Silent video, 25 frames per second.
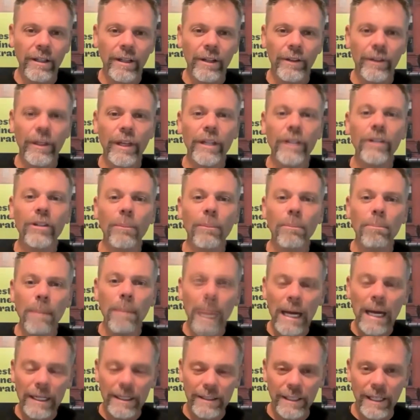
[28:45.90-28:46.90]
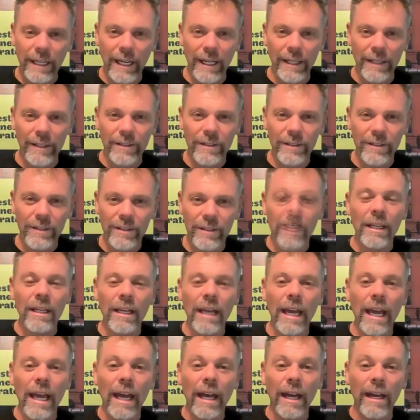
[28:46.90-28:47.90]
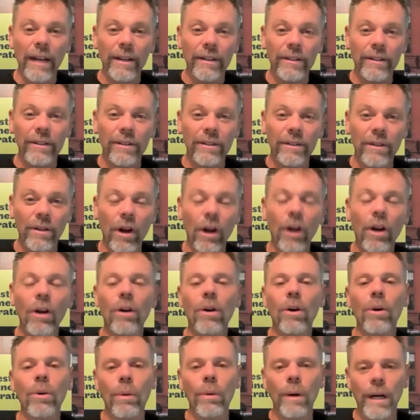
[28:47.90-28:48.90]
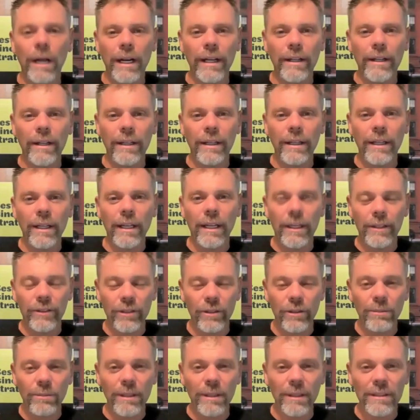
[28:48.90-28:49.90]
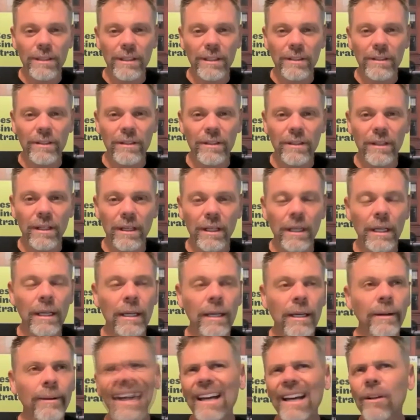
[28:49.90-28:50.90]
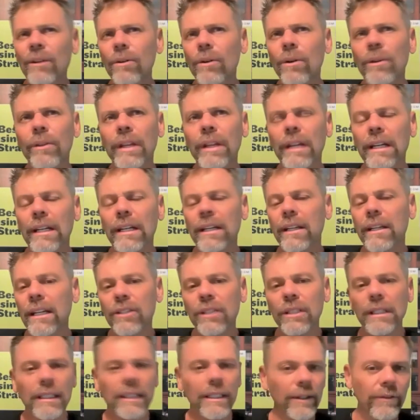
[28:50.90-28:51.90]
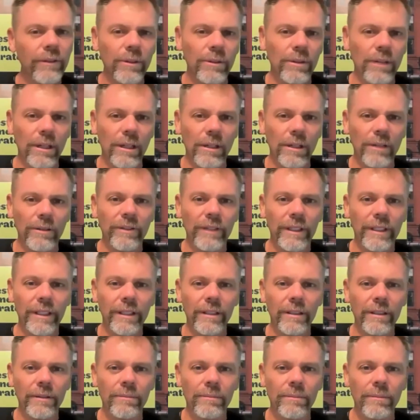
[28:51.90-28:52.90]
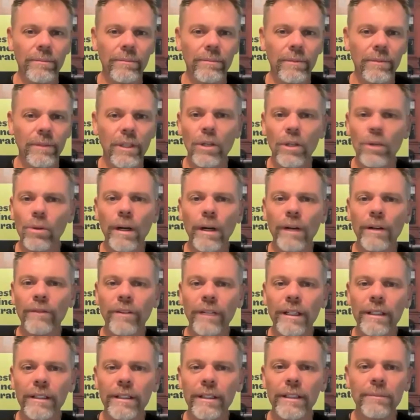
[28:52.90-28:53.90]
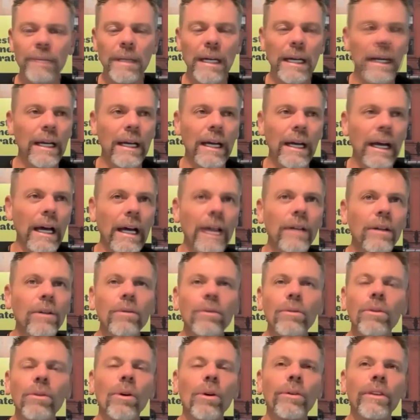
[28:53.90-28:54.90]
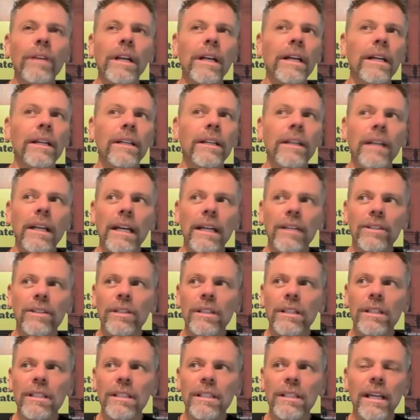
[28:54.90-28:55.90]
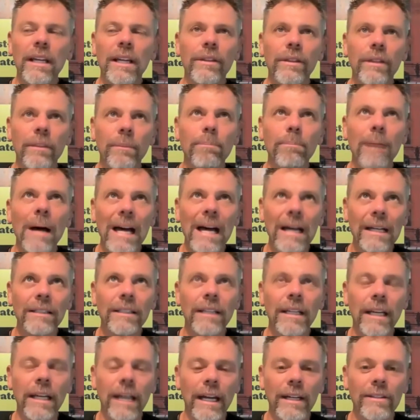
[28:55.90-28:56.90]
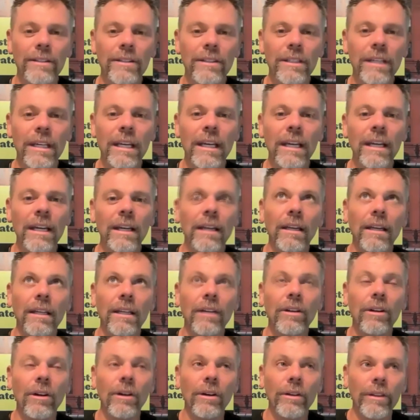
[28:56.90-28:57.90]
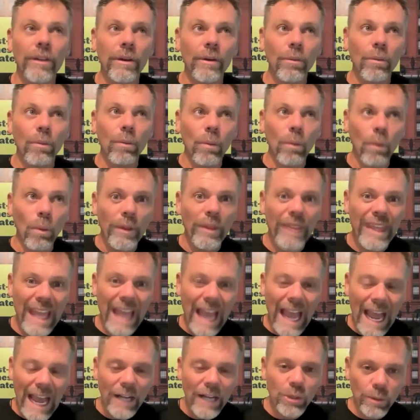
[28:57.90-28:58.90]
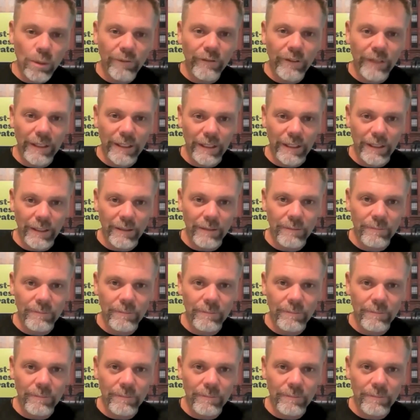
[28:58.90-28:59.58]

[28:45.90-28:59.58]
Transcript: that your podcast has ROI'd in your business, I don't know that I could actually give you a dollar figure. Quite frankly, I don't know that I could actually say the podcast, the actual figure.